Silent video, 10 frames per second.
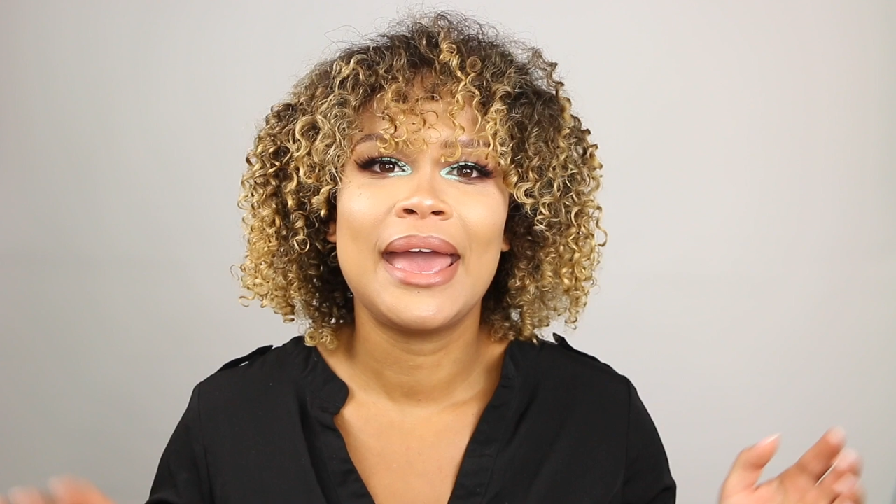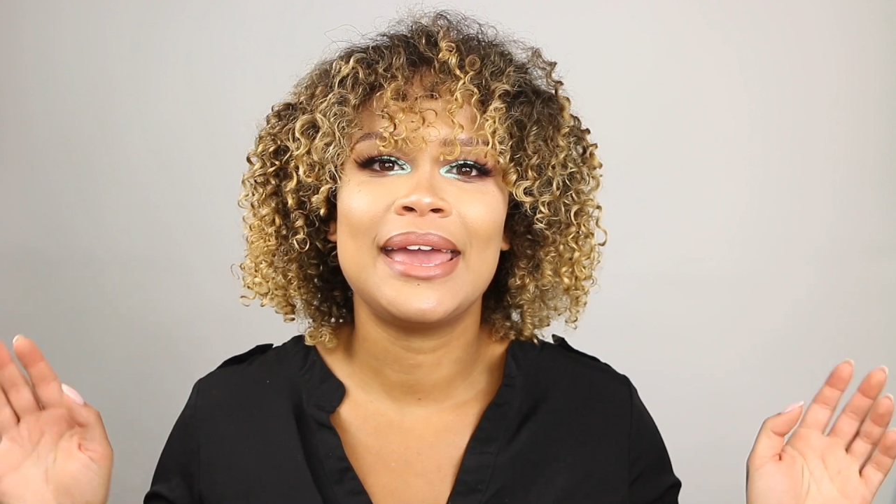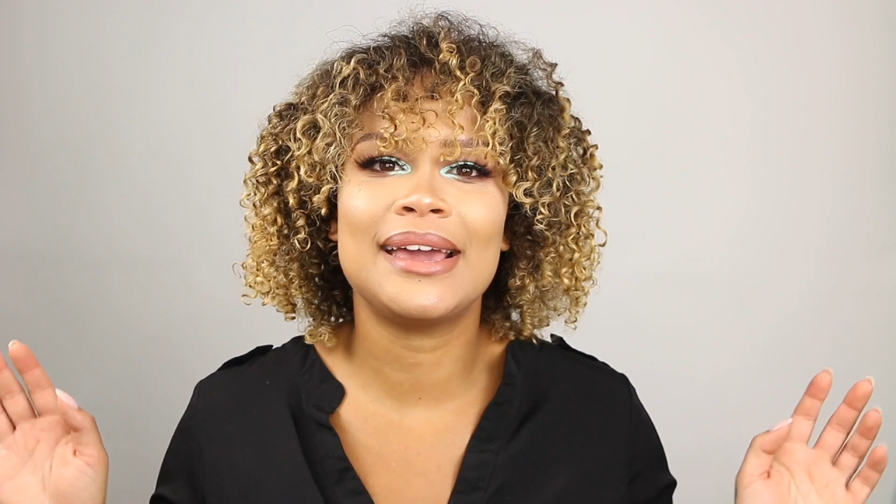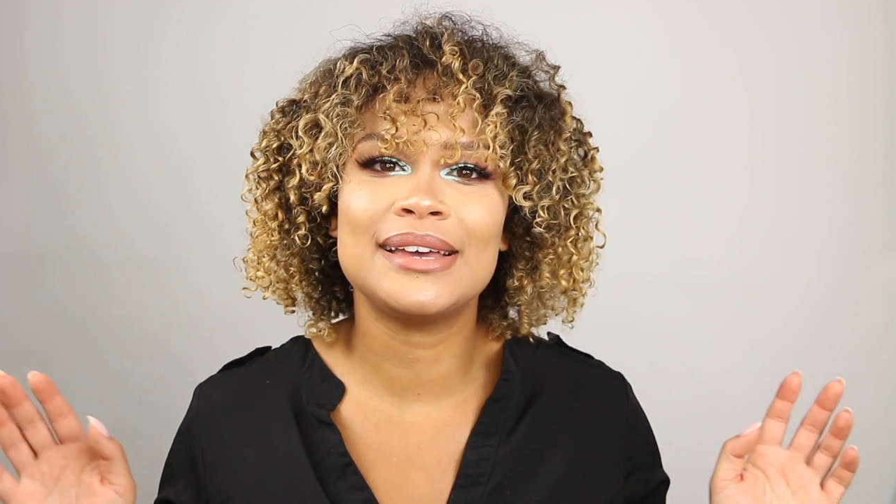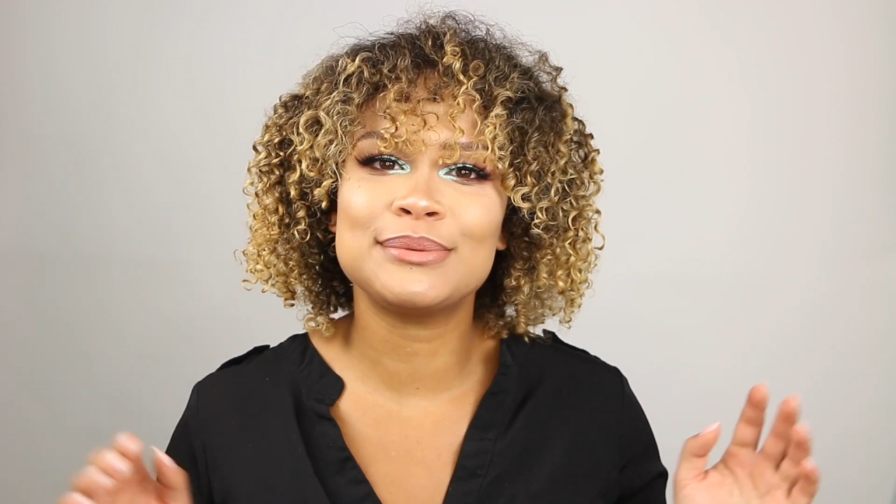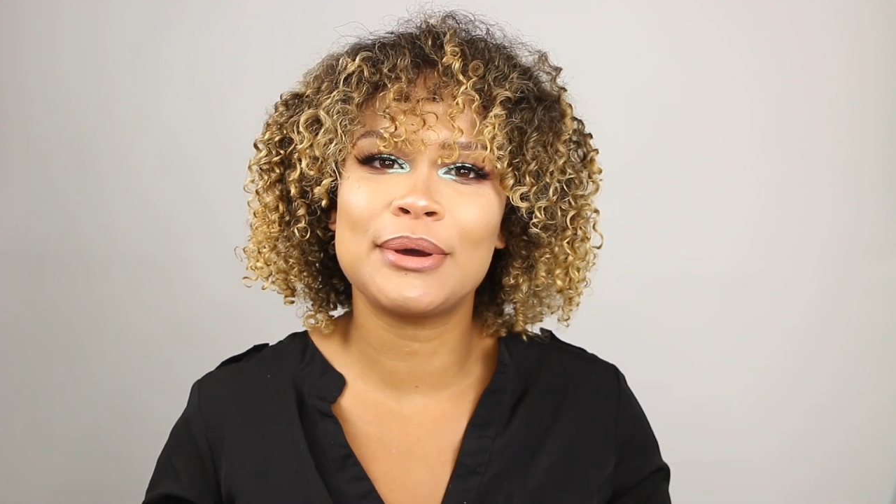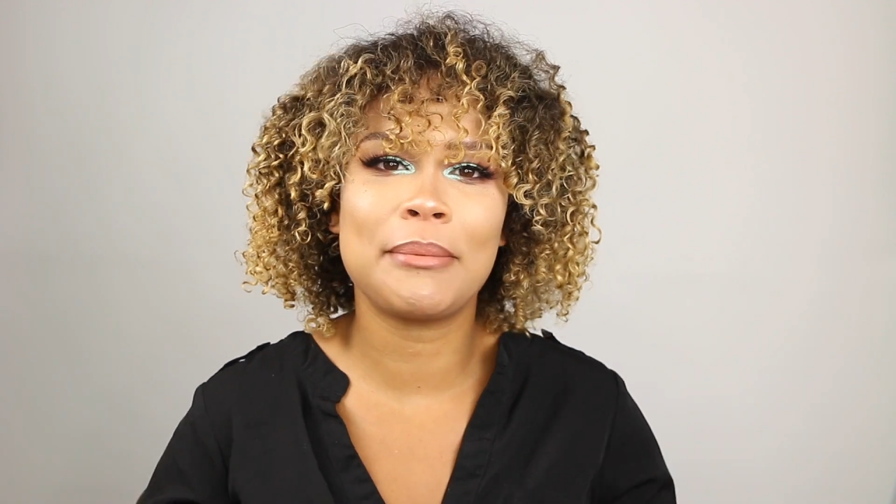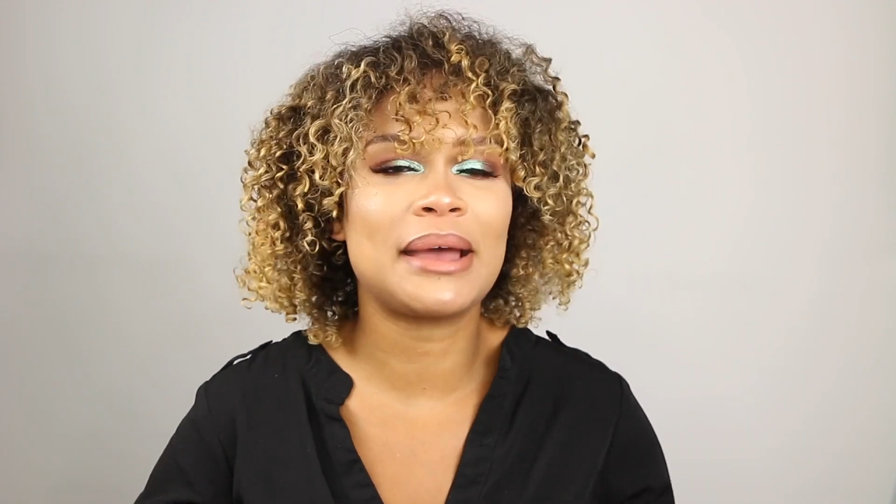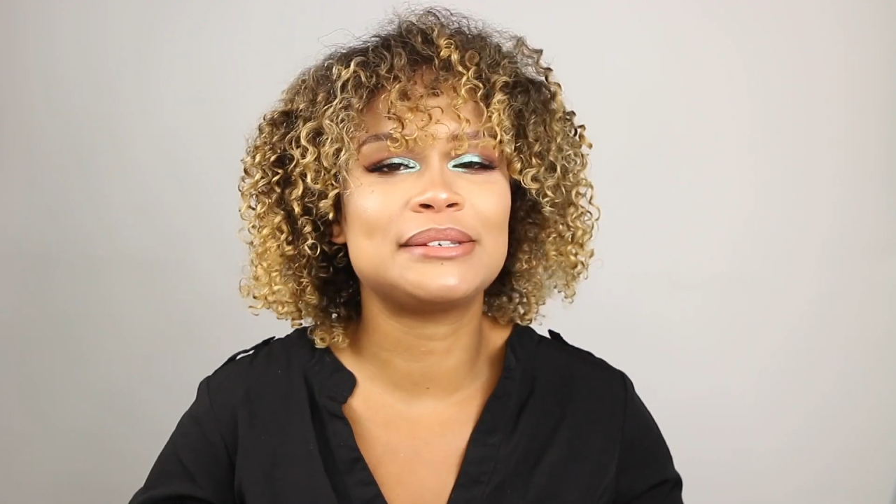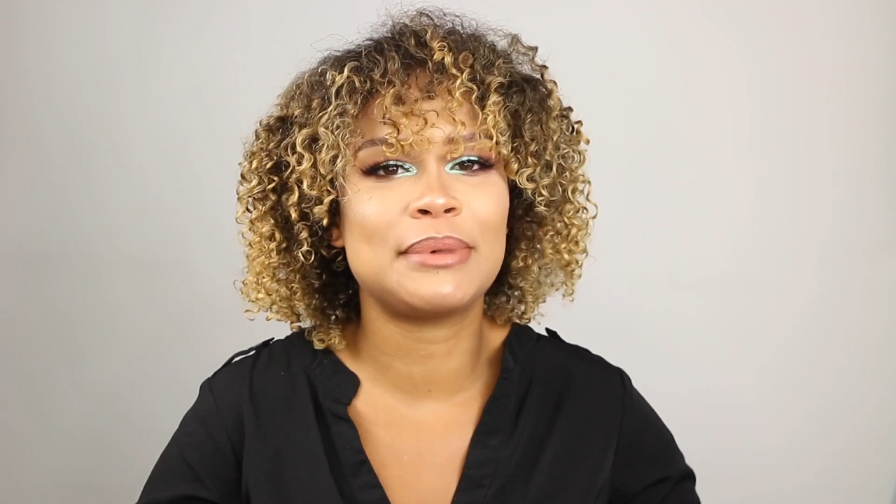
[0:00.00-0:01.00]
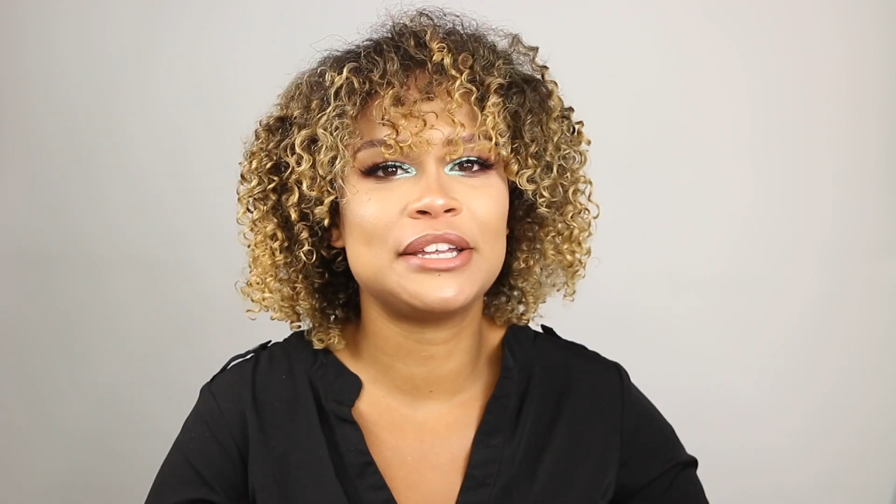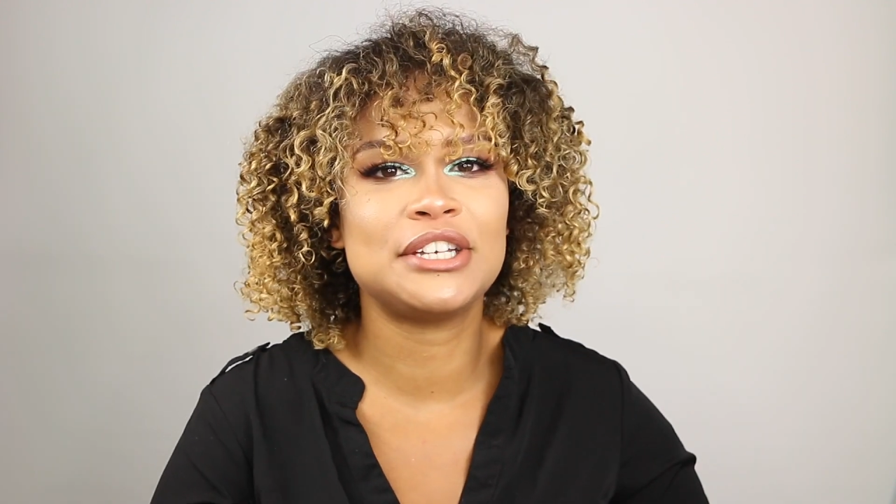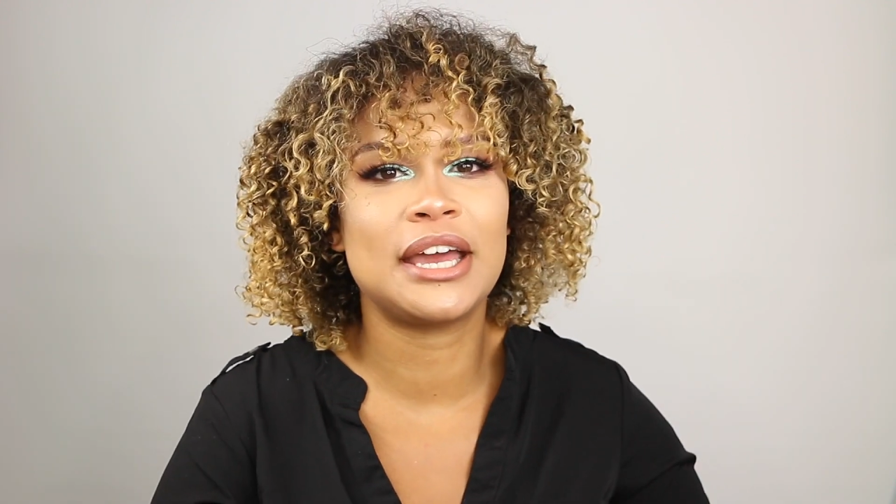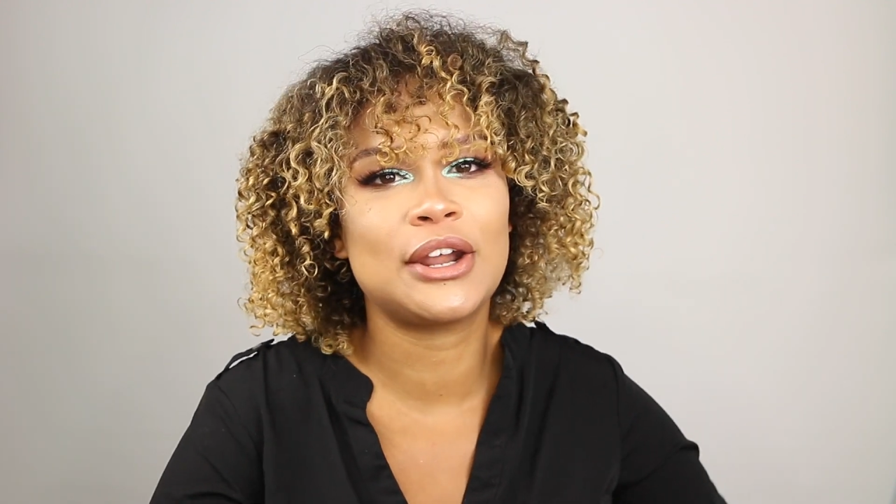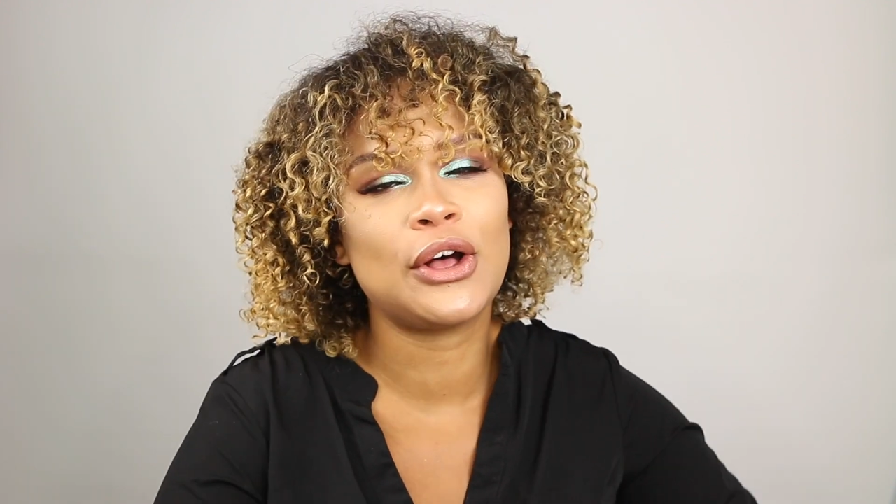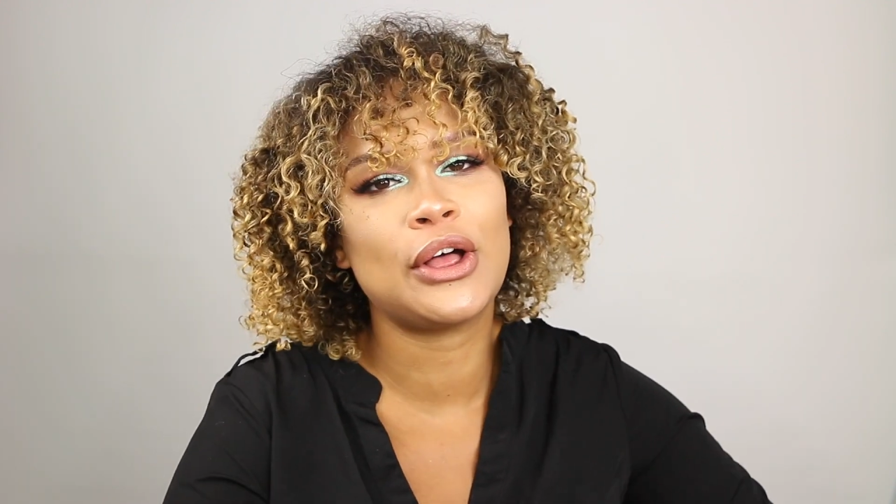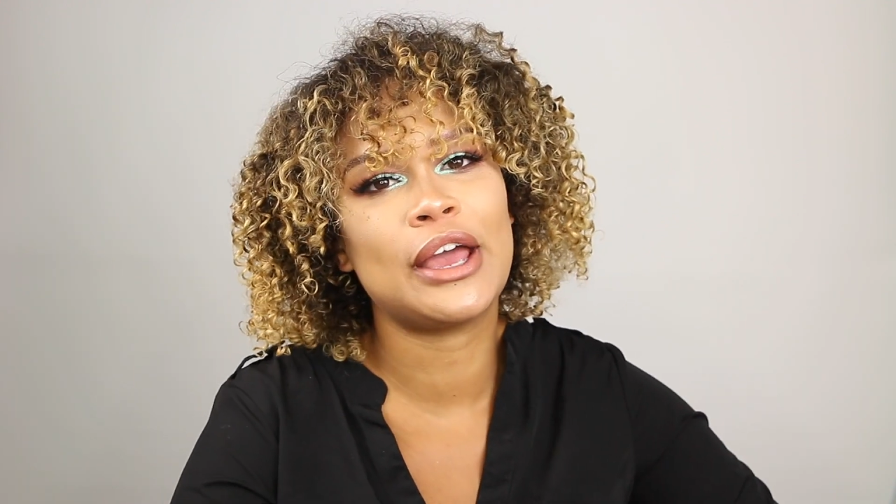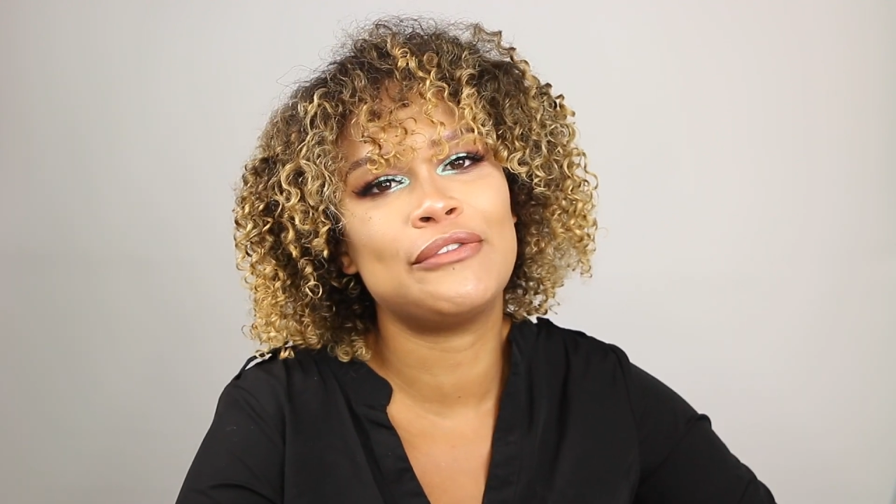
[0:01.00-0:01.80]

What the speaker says: Hey guys, welcome back to my channel.